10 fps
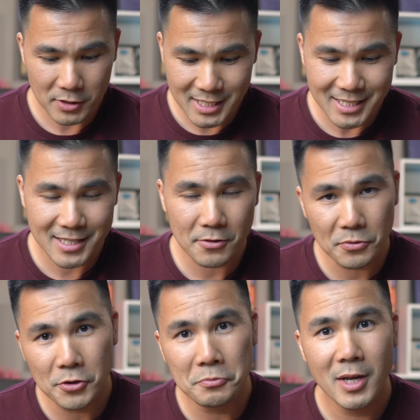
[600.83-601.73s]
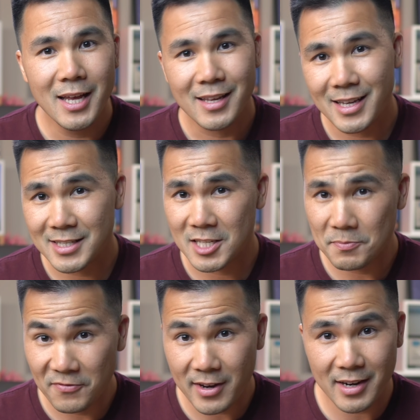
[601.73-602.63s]
sits in a room, gets a
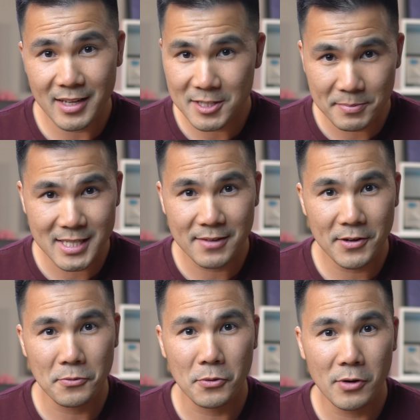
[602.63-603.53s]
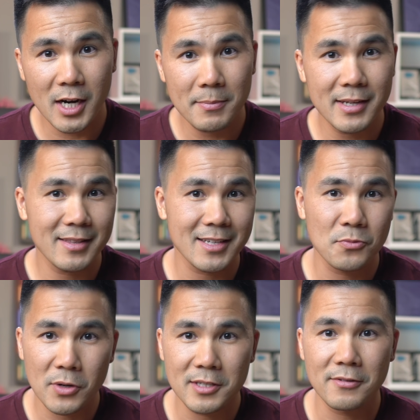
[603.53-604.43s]
very specific requirement
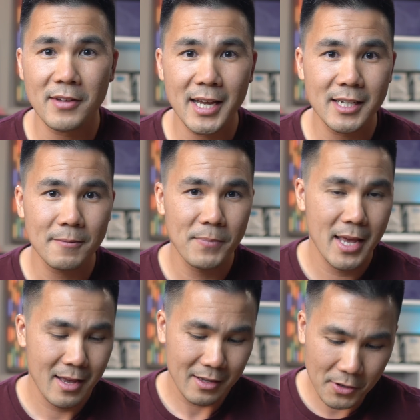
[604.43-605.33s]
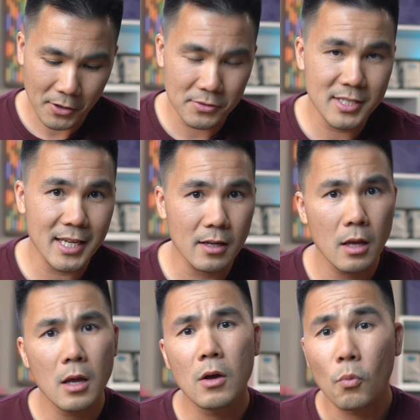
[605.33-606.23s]
that's well defined, codes it,
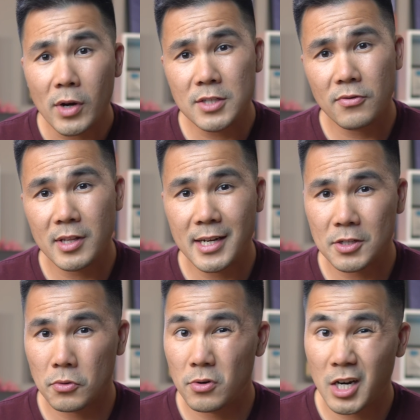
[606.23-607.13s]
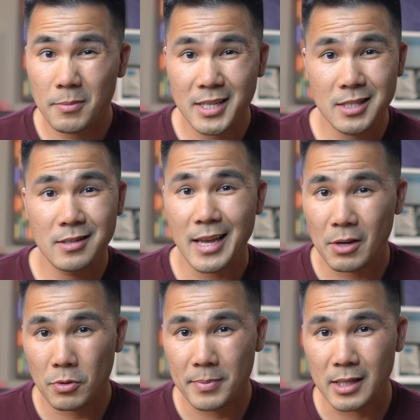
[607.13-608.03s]
waits for the next requirement,
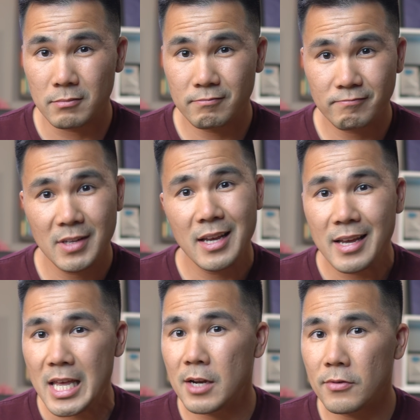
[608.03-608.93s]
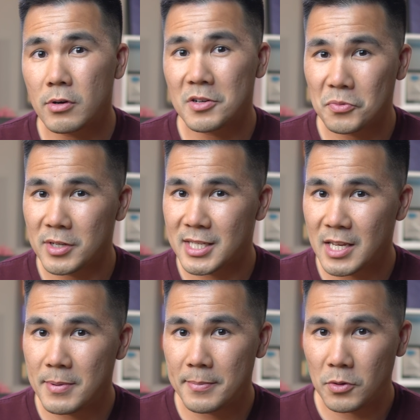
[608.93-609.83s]
and repeat. Interviewers want to
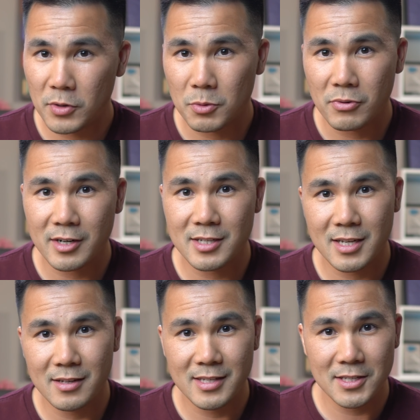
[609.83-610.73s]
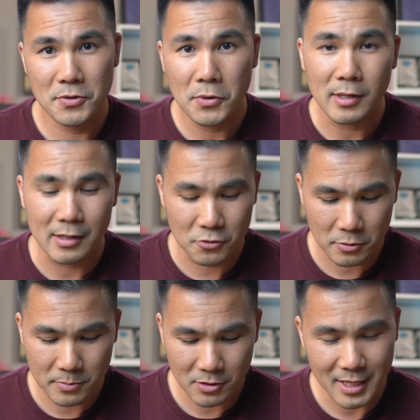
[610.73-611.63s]
see people with broader skill sets who can
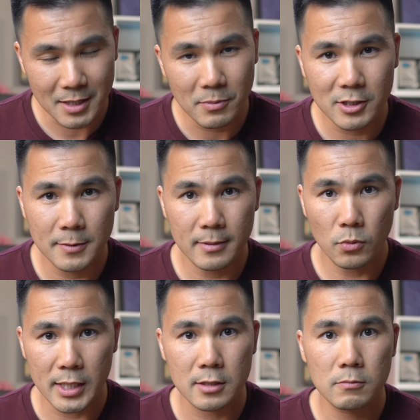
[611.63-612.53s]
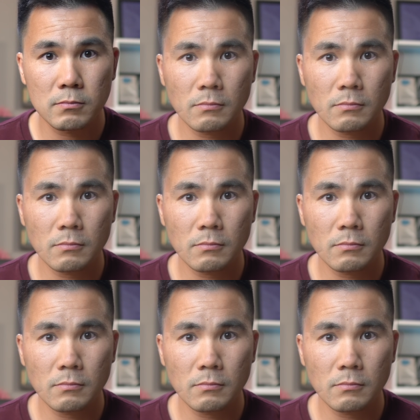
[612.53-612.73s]
contribute in multiple ways.